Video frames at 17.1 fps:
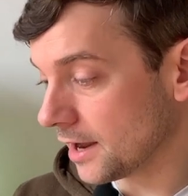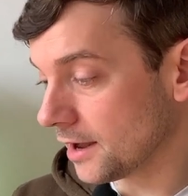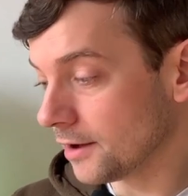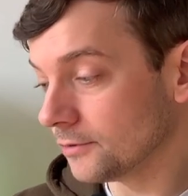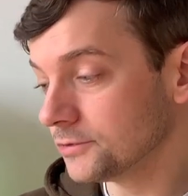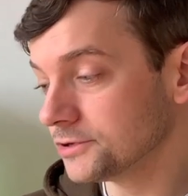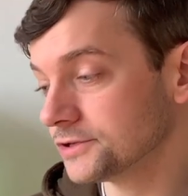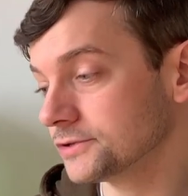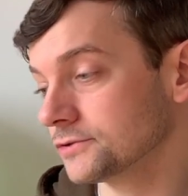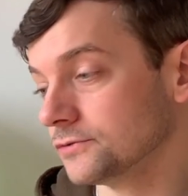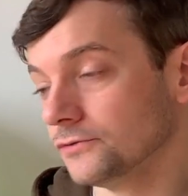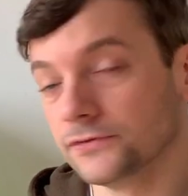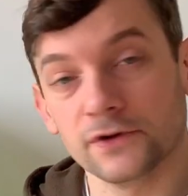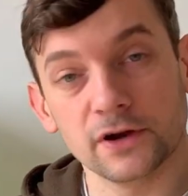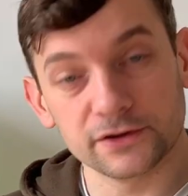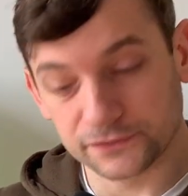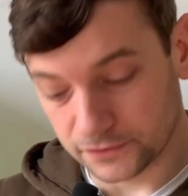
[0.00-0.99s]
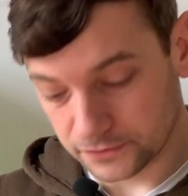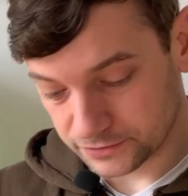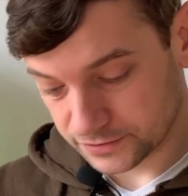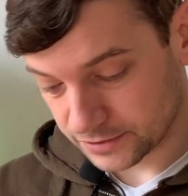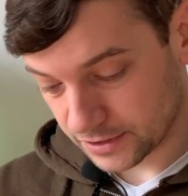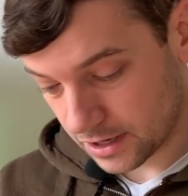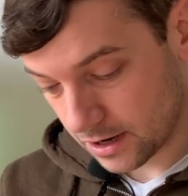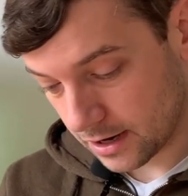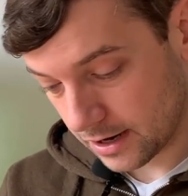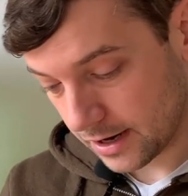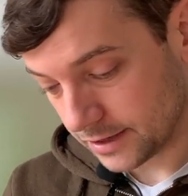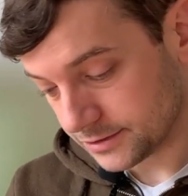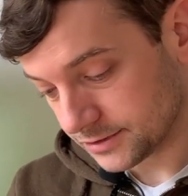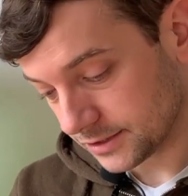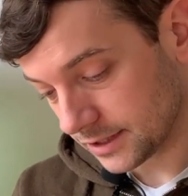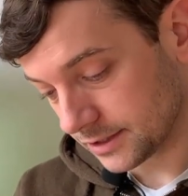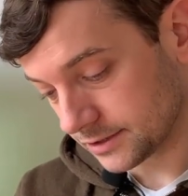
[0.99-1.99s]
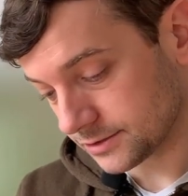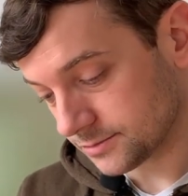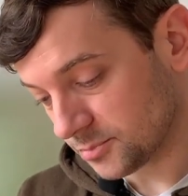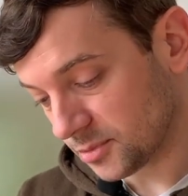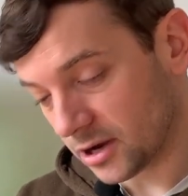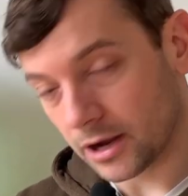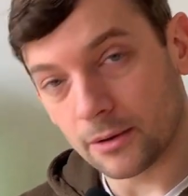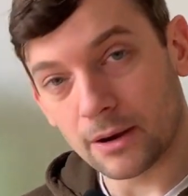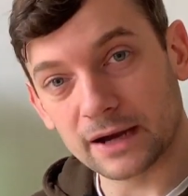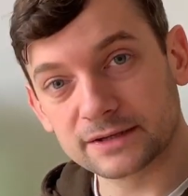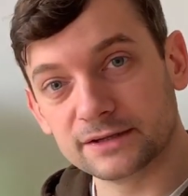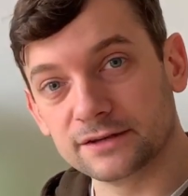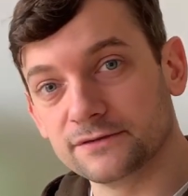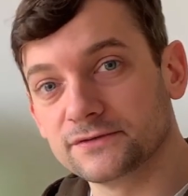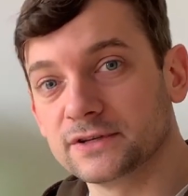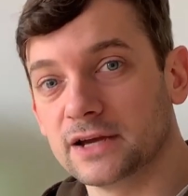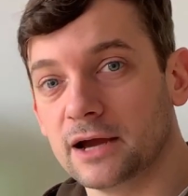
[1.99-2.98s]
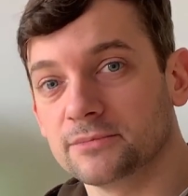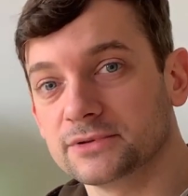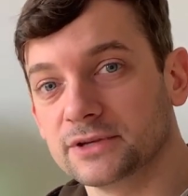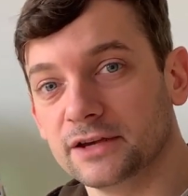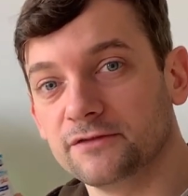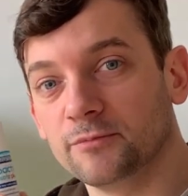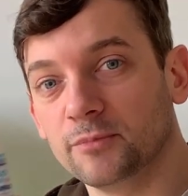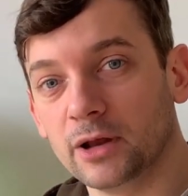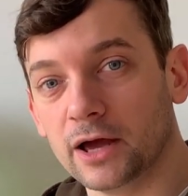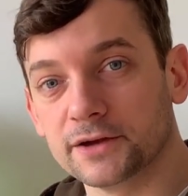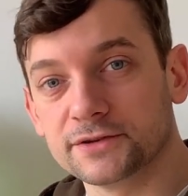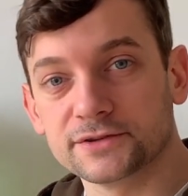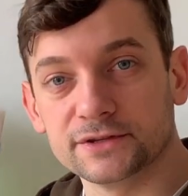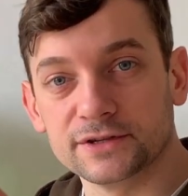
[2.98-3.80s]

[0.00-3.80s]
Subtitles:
which is called Fast Filter Start, and you get some bioactive Tap Safe Plus.